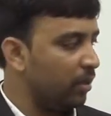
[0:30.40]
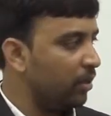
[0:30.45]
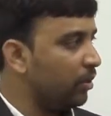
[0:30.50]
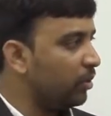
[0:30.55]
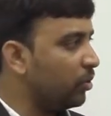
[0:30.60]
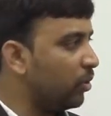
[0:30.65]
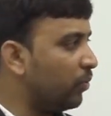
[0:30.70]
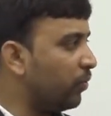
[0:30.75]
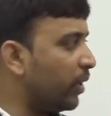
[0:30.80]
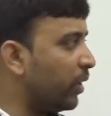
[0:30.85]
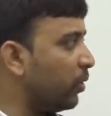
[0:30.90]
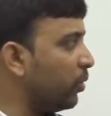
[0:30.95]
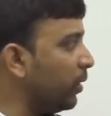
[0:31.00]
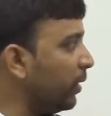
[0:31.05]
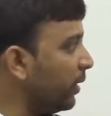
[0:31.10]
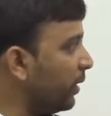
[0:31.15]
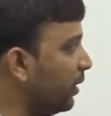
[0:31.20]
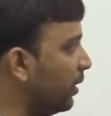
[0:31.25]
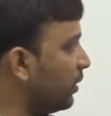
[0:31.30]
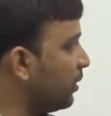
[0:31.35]
So for
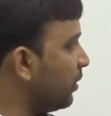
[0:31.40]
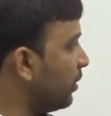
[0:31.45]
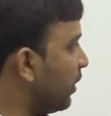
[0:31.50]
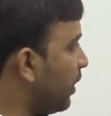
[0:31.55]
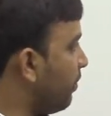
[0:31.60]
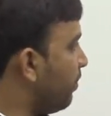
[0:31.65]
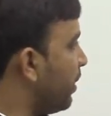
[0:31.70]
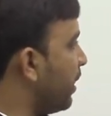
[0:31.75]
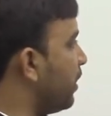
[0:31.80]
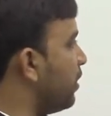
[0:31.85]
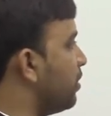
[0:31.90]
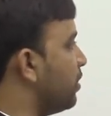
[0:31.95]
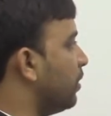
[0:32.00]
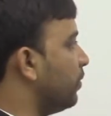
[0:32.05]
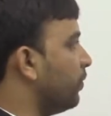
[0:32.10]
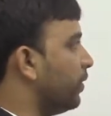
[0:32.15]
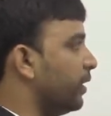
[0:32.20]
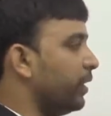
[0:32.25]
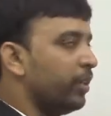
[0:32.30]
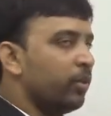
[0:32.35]
doing this
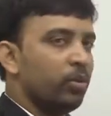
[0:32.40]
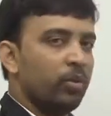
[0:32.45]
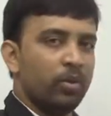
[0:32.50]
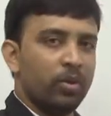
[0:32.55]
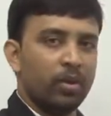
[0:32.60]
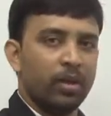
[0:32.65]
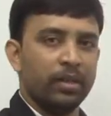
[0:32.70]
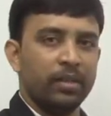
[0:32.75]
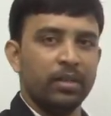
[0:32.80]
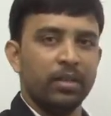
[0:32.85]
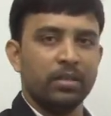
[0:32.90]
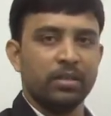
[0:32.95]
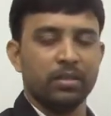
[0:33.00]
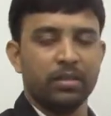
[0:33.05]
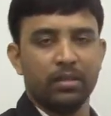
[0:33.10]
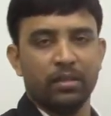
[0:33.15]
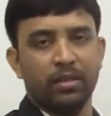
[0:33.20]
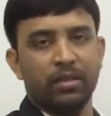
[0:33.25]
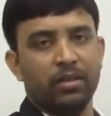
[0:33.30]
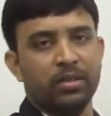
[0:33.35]
comparison, we need to draw these
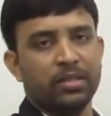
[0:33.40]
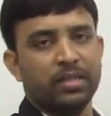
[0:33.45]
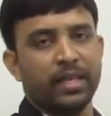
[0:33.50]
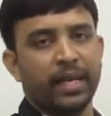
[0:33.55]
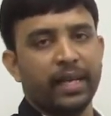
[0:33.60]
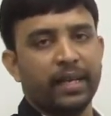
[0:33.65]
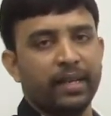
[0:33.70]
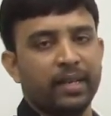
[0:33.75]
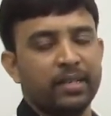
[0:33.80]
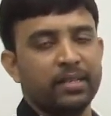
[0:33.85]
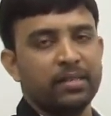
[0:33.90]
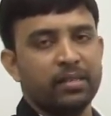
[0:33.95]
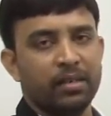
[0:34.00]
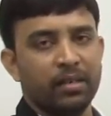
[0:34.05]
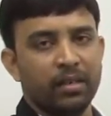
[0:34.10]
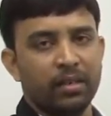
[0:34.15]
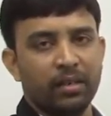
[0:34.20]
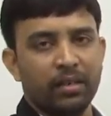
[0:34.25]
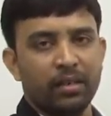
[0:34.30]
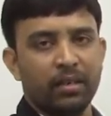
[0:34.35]
cycles
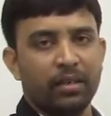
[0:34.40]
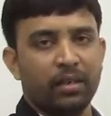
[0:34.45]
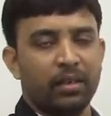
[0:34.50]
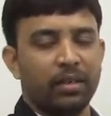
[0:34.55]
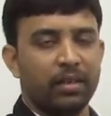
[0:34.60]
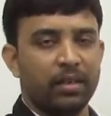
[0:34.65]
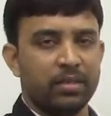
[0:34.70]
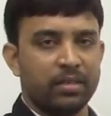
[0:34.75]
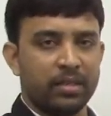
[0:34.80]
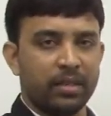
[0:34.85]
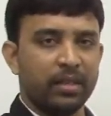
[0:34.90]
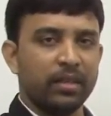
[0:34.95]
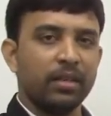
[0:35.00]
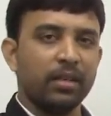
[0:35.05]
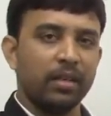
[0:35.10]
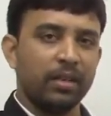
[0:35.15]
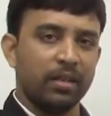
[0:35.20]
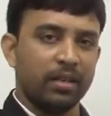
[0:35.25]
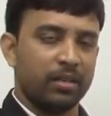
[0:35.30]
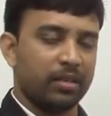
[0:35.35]
in the
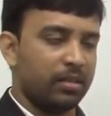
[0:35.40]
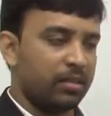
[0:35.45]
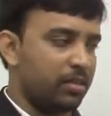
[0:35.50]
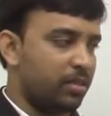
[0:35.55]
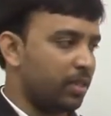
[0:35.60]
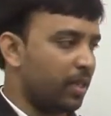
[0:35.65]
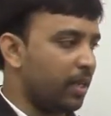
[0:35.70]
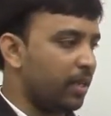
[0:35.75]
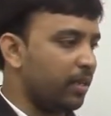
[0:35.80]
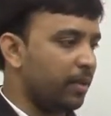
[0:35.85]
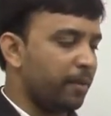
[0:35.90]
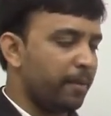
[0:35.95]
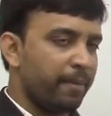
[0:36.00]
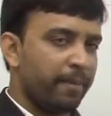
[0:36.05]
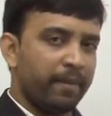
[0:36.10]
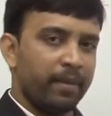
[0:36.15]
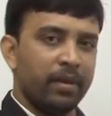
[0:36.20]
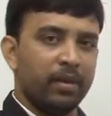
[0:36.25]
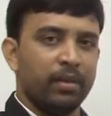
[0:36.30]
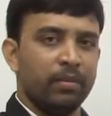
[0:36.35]
single chart
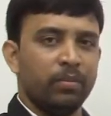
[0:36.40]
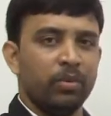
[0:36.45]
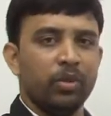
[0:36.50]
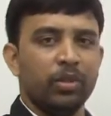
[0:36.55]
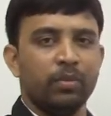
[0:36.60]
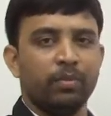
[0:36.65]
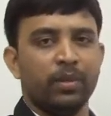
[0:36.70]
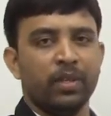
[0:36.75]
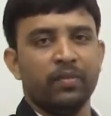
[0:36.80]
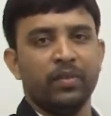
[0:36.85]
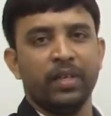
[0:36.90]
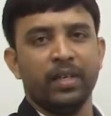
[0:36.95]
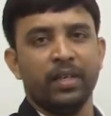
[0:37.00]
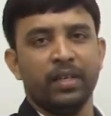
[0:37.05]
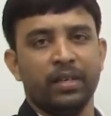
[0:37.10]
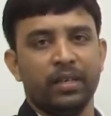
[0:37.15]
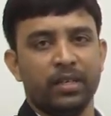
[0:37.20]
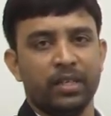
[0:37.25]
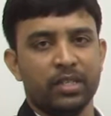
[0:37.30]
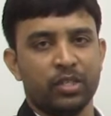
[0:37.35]
in both PV
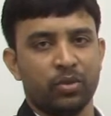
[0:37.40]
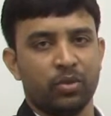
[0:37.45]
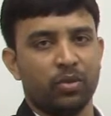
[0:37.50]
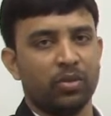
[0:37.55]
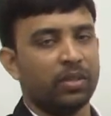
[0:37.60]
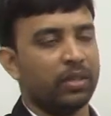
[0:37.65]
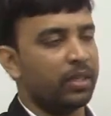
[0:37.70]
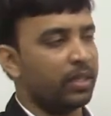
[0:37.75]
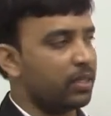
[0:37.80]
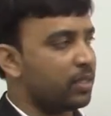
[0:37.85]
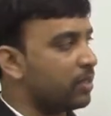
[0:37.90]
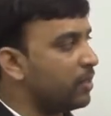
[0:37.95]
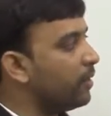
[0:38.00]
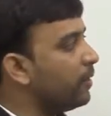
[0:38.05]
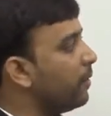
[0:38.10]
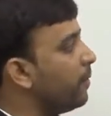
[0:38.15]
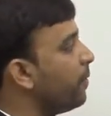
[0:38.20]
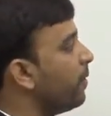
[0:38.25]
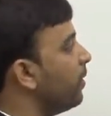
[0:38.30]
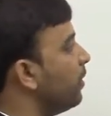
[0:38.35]
and TS coordinates.
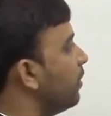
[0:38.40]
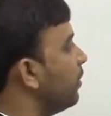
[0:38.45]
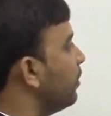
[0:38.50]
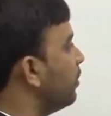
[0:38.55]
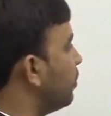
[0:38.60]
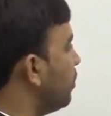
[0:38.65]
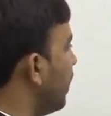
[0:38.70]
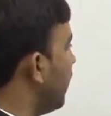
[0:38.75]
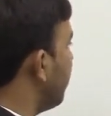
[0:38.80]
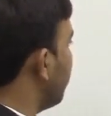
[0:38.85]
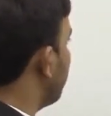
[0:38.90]
So I am